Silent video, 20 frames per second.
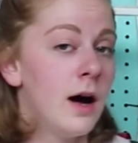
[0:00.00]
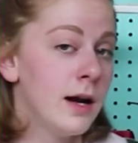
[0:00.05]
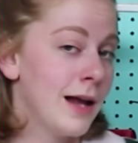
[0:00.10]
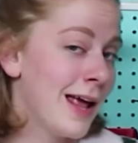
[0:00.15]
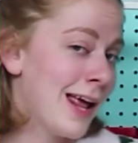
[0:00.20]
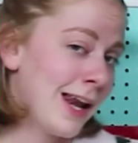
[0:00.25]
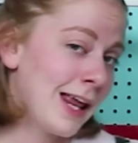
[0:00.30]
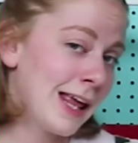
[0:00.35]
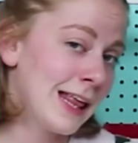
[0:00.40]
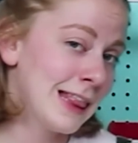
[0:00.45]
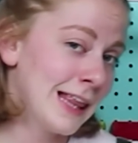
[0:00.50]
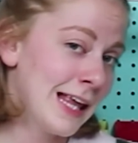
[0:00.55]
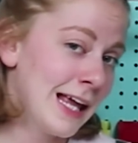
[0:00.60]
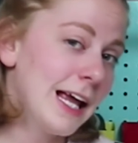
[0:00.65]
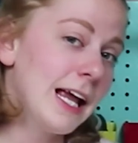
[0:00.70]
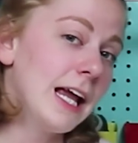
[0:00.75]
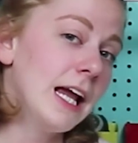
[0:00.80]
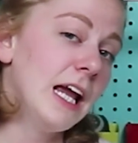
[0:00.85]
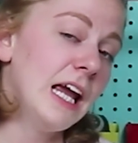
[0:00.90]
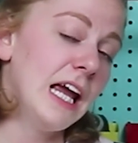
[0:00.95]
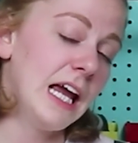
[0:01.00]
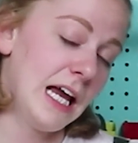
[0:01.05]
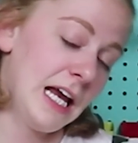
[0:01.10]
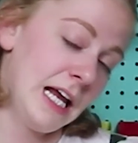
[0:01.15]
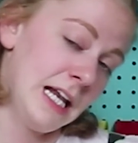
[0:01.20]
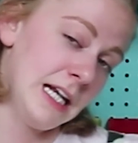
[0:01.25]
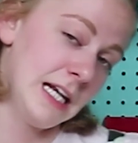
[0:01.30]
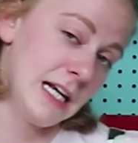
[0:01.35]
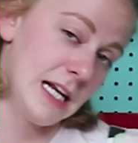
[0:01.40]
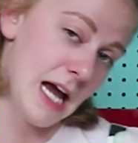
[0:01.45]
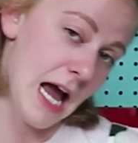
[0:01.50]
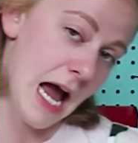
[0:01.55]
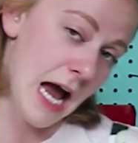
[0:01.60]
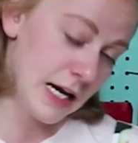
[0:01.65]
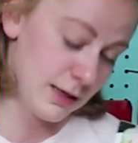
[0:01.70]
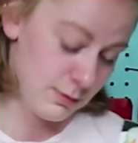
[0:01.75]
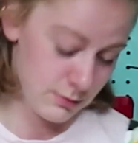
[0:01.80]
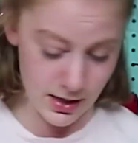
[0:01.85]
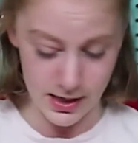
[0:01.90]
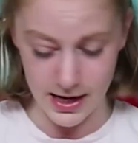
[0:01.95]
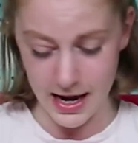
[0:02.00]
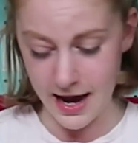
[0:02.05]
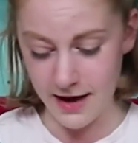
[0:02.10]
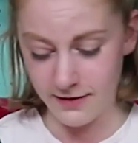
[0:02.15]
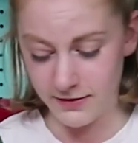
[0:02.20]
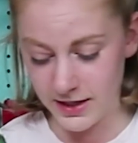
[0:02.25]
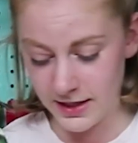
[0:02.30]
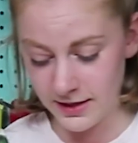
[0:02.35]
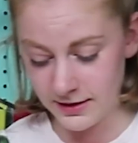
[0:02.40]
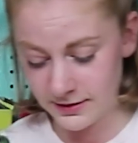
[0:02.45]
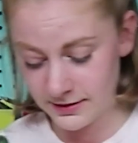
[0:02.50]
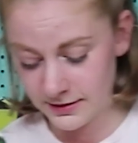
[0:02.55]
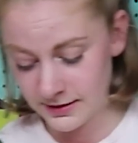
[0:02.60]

on anything and I'd want to have it.